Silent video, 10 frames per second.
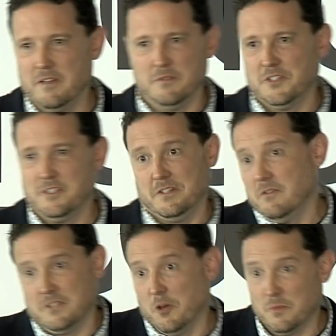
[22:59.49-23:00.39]
It was just,
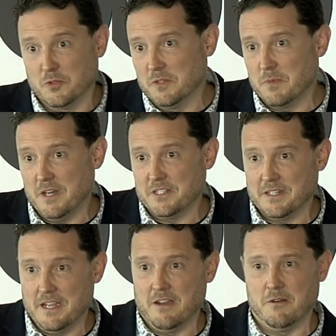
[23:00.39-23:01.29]
it's an open source
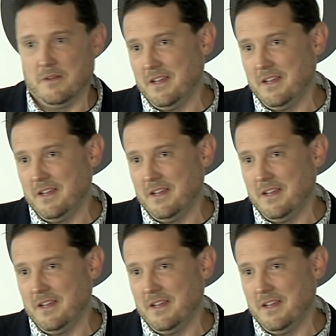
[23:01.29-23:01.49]
project now,